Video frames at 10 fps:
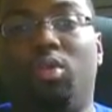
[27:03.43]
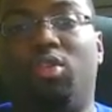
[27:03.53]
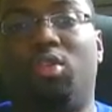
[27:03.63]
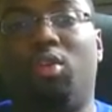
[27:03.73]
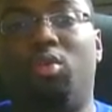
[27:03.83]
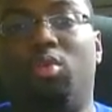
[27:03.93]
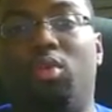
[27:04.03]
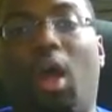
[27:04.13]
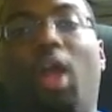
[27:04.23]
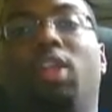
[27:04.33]
is so
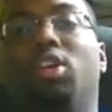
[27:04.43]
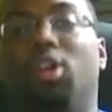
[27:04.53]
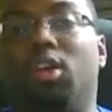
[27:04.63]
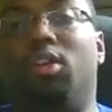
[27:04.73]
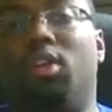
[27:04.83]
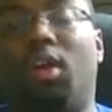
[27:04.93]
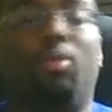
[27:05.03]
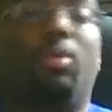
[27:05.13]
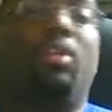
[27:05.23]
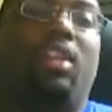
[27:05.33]
not good. I
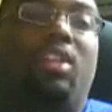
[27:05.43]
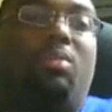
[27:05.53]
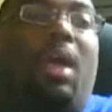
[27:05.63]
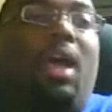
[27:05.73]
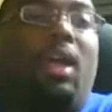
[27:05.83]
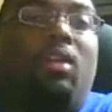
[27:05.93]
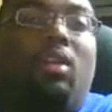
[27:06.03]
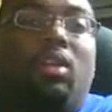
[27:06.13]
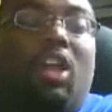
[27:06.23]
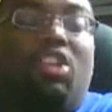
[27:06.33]
don't want to say it's bad.
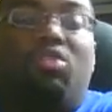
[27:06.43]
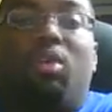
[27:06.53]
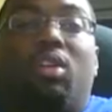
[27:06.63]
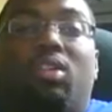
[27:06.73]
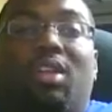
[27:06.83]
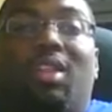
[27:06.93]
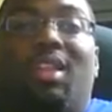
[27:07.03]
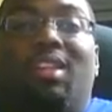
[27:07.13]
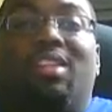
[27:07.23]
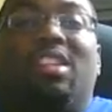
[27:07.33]
I just want to say
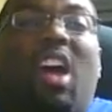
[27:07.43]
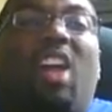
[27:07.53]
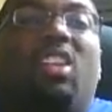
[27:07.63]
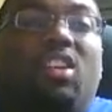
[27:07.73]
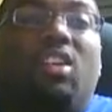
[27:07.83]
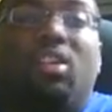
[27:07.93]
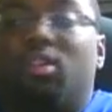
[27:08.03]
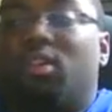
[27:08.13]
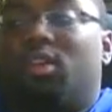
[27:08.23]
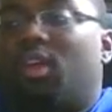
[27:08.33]
that it's not good.
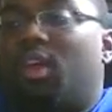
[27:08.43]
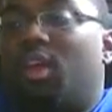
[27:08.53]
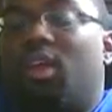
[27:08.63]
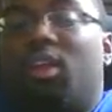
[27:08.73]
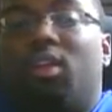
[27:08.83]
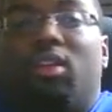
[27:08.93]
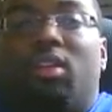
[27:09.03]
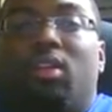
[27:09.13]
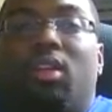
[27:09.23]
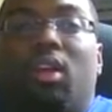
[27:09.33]
And
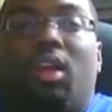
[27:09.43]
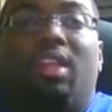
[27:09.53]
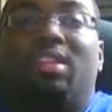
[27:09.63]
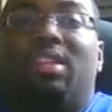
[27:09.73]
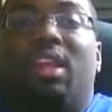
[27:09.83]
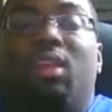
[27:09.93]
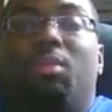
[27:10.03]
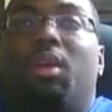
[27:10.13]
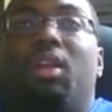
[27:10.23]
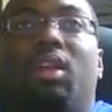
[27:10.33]
against
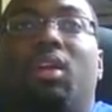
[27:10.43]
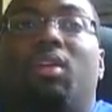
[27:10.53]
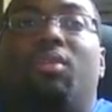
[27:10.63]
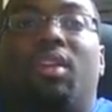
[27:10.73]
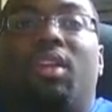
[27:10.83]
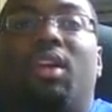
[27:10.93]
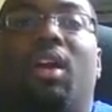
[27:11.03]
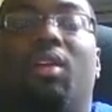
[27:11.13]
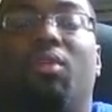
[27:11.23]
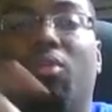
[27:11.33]
anybody of any kind of